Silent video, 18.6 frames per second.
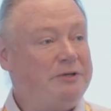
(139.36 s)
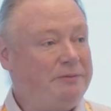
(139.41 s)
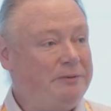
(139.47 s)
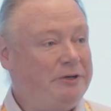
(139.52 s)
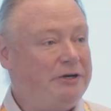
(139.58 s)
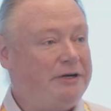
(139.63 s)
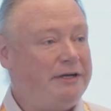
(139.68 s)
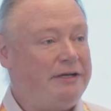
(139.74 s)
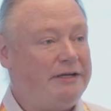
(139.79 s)

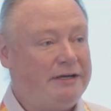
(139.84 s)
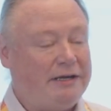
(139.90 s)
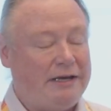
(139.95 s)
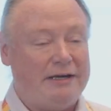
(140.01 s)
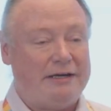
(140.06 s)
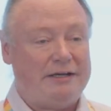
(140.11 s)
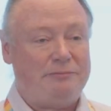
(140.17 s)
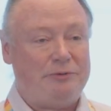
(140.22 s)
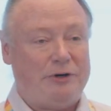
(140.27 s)
community,
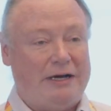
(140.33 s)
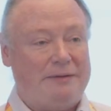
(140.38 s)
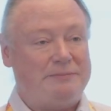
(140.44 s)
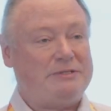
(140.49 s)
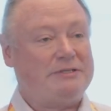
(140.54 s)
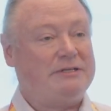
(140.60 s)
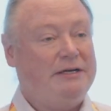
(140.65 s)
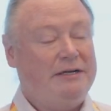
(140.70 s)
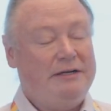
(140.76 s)
and
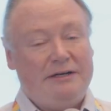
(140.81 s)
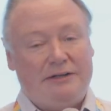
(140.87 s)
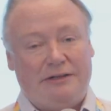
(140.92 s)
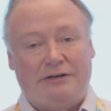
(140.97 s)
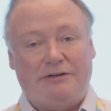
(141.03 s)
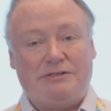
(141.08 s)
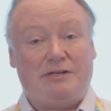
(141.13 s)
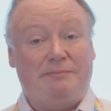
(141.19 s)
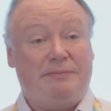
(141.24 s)
perhaps
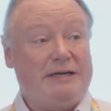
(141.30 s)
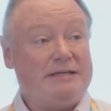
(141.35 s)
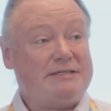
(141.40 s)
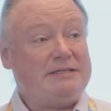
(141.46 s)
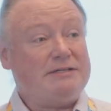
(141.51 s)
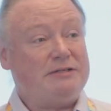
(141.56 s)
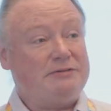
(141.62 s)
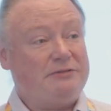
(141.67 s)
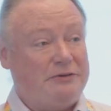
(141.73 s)
there's a
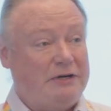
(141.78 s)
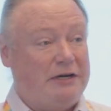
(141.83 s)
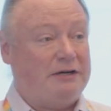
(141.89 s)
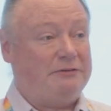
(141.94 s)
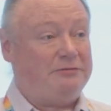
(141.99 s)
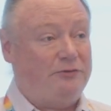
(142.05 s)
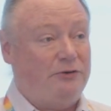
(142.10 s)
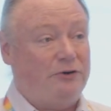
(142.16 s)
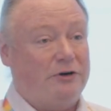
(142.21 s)
basis
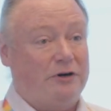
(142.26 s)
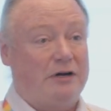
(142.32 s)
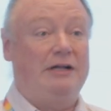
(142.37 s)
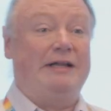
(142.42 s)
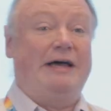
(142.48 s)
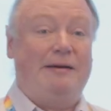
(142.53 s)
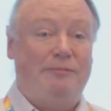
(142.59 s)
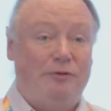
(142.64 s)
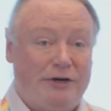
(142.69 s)
for
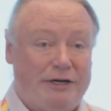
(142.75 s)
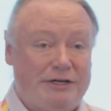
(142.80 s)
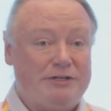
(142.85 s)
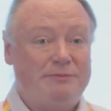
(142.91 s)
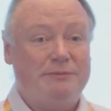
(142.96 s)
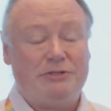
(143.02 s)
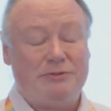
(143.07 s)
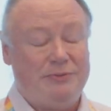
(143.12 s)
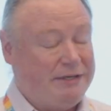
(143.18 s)

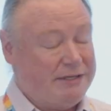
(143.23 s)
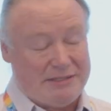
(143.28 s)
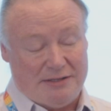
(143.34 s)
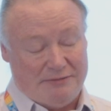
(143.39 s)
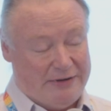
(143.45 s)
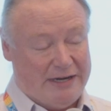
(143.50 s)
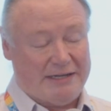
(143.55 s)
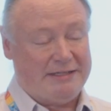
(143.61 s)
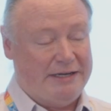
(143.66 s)
collaboration between us.
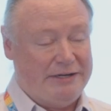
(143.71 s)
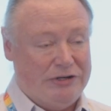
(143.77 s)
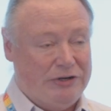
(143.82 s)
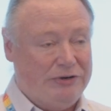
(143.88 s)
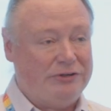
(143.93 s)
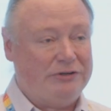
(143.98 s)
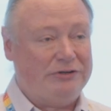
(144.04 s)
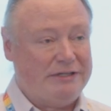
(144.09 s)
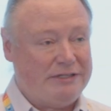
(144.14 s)
In fact, I
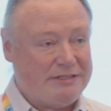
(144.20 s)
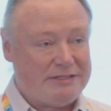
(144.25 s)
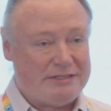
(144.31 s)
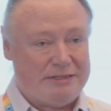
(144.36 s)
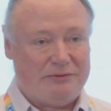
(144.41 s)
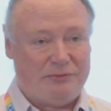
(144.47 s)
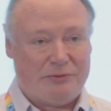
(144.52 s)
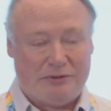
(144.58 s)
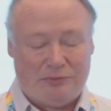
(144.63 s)
know there
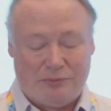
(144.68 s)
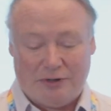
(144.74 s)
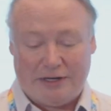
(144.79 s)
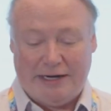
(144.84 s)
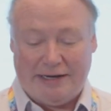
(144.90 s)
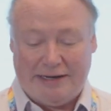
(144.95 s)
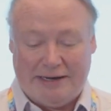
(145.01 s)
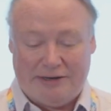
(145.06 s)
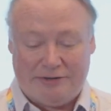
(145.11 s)
is, and we're
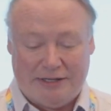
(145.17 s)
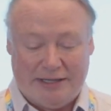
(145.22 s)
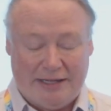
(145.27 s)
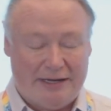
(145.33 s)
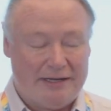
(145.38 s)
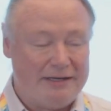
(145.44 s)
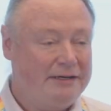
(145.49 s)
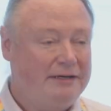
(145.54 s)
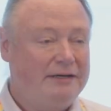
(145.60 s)
working now on
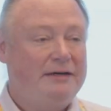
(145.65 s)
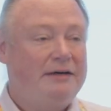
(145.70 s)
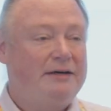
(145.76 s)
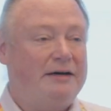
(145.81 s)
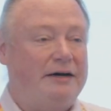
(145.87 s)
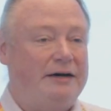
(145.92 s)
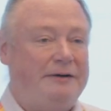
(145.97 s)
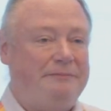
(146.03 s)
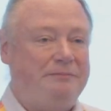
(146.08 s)
that.
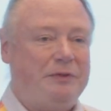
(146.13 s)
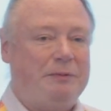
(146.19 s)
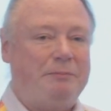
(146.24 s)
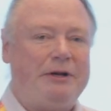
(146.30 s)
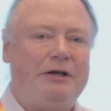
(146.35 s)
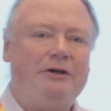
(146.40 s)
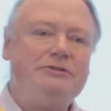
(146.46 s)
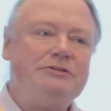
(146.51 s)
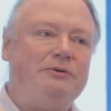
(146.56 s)

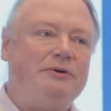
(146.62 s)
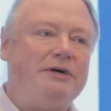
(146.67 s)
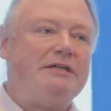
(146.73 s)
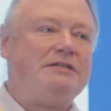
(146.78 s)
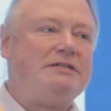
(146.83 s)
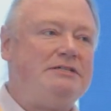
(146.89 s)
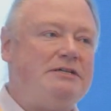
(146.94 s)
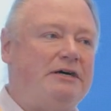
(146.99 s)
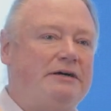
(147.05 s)
But I also
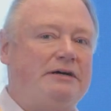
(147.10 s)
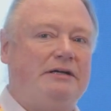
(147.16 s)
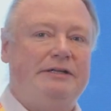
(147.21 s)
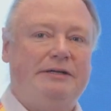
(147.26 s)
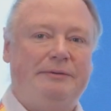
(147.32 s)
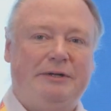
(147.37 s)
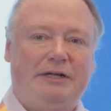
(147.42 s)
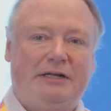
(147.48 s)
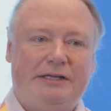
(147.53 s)
wanted to talk a
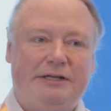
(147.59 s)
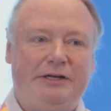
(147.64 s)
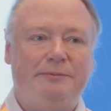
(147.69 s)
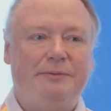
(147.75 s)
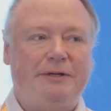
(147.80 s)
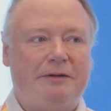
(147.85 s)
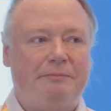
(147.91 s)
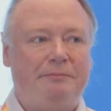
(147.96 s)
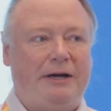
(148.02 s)
little
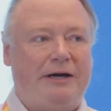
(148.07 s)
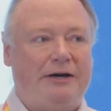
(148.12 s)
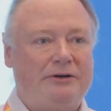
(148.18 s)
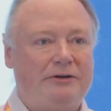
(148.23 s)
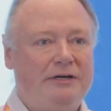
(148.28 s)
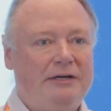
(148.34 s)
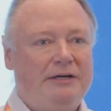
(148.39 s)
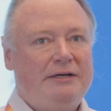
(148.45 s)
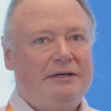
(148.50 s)
bit
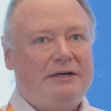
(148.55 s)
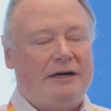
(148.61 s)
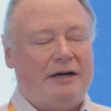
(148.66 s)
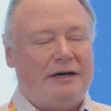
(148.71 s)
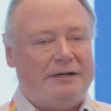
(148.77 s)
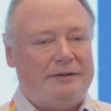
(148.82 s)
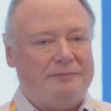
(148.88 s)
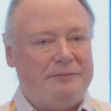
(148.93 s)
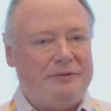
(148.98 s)
about
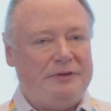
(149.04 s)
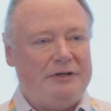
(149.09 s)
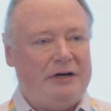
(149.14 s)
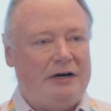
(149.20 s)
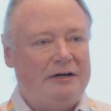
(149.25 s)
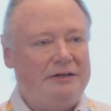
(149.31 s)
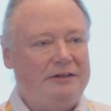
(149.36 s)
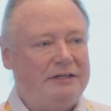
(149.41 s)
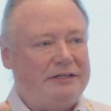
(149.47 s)

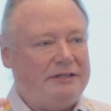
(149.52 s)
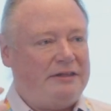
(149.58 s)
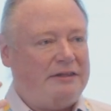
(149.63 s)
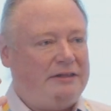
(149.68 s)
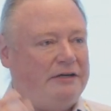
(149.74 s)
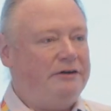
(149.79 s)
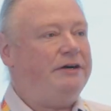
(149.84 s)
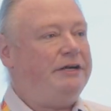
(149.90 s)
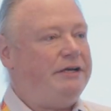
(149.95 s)
the
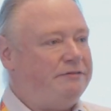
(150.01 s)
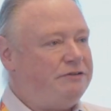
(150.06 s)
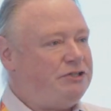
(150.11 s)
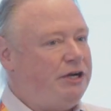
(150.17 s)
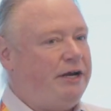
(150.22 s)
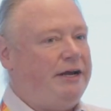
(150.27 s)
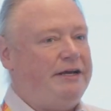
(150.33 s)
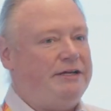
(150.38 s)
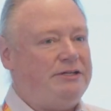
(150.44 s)
theory of
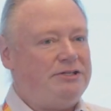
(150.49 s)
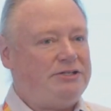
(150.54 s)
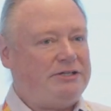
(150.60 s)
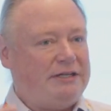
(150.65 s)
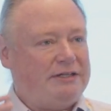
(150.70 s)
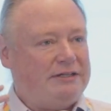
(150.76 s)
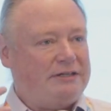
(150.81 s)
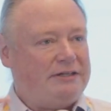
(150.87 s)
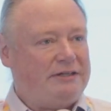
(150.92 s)
change and the